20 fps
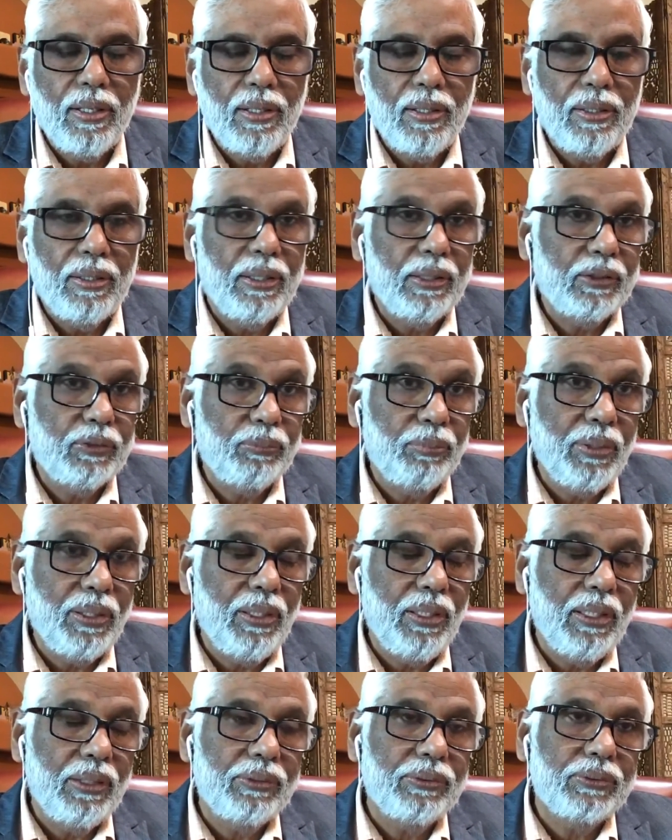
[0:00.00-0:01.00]

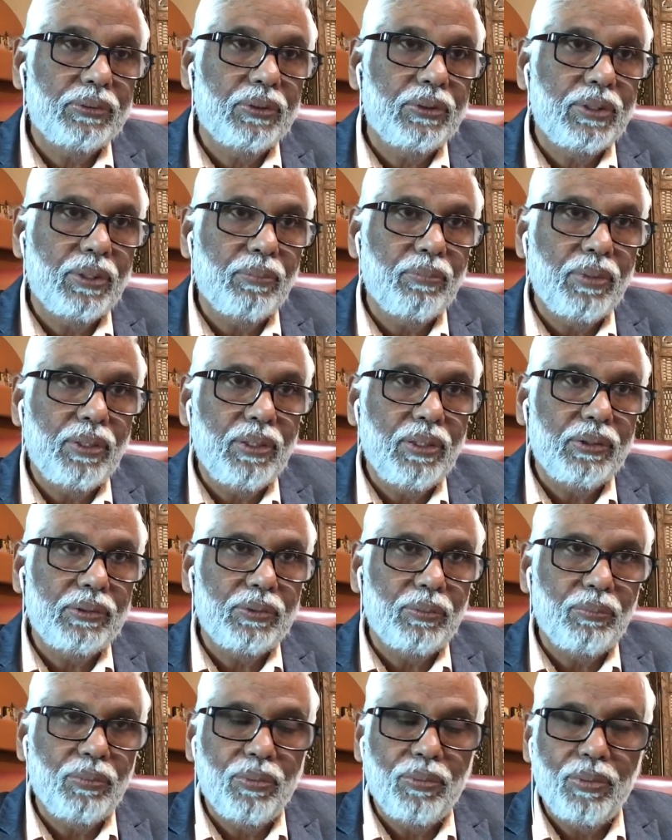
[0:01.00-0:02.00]
experienced a tremendous
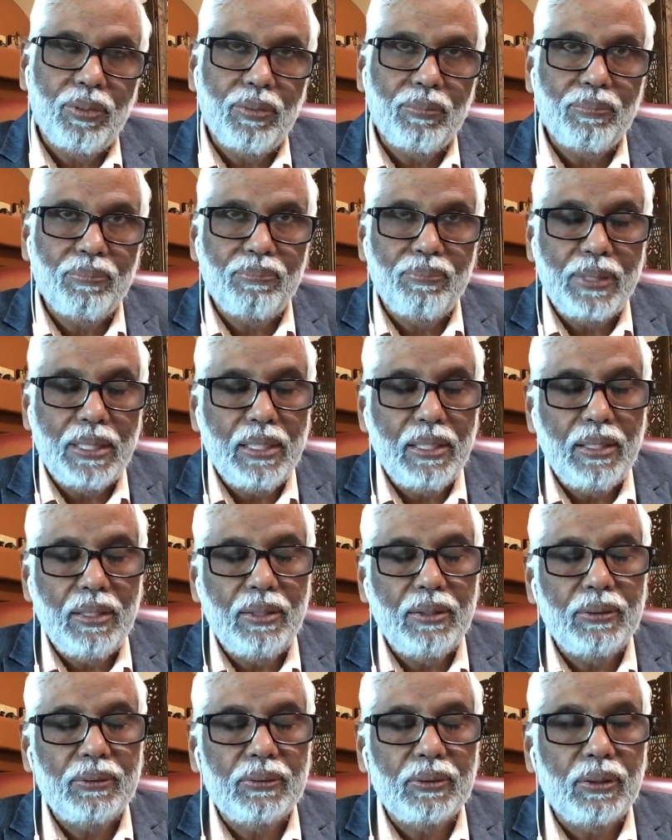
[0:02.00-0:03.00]
amount of
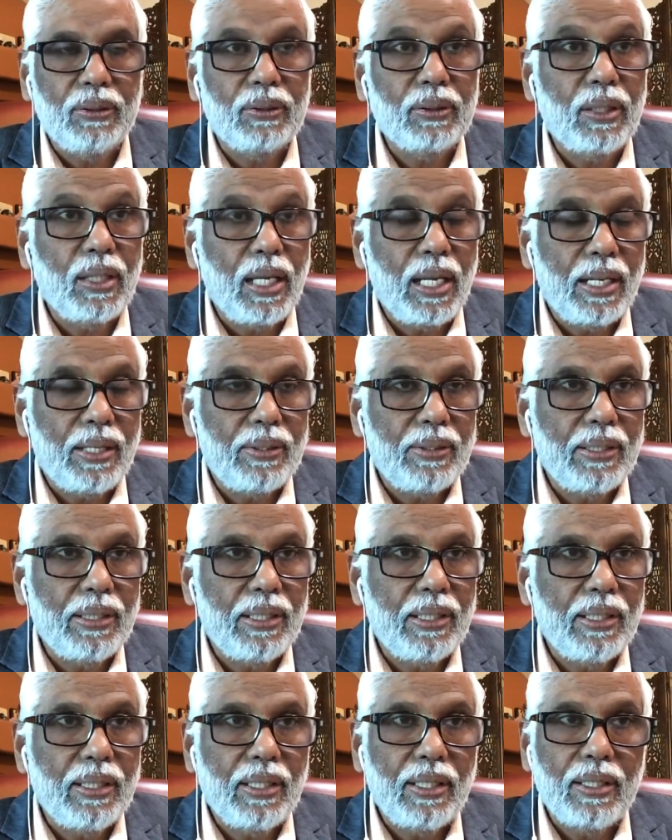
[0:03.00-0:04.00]
peace and
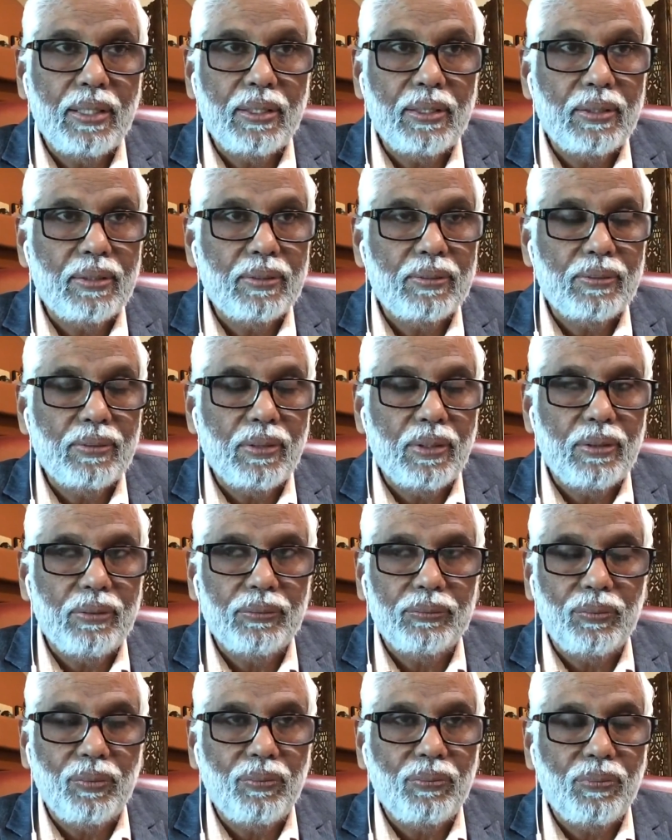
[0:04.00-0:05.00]
clarity and
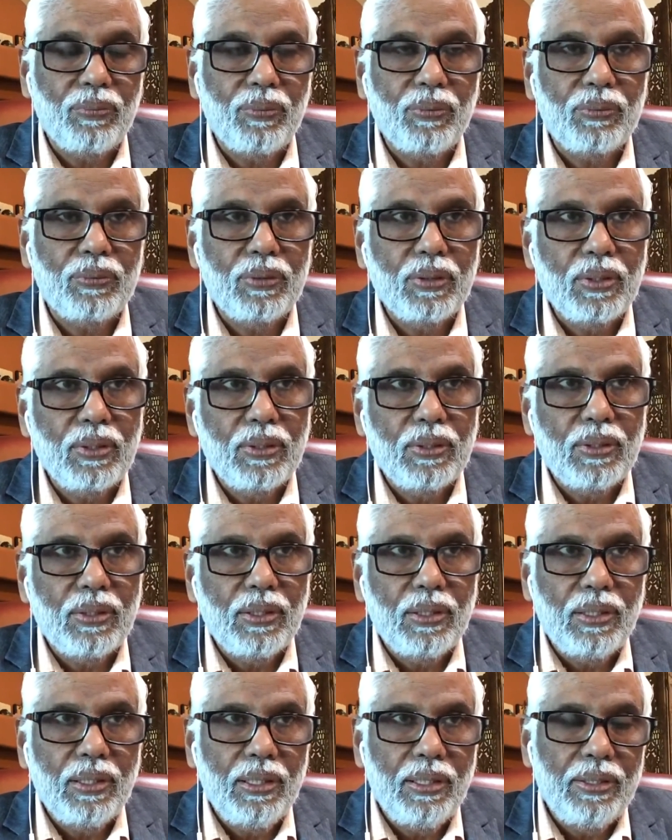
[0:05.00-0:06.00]
so forth
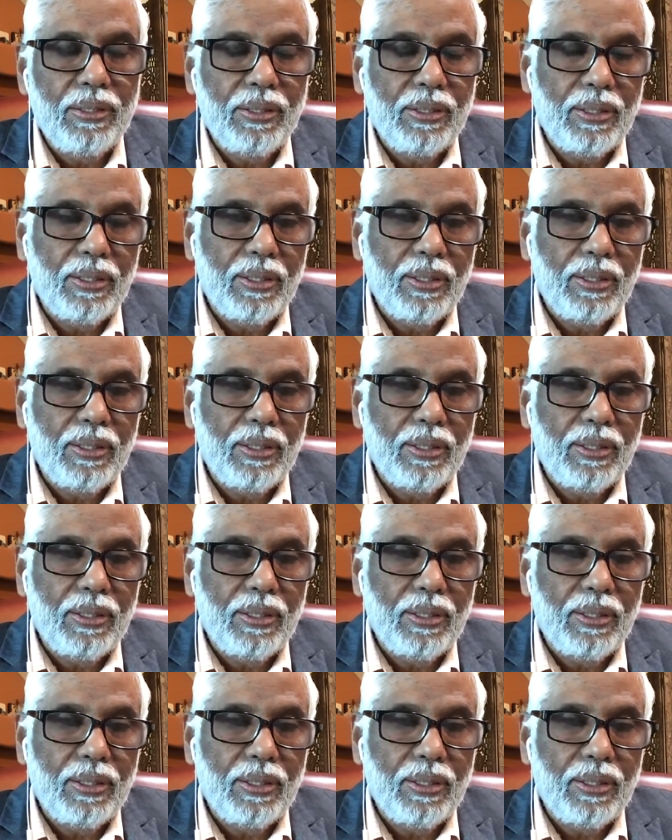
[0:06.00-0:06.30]
in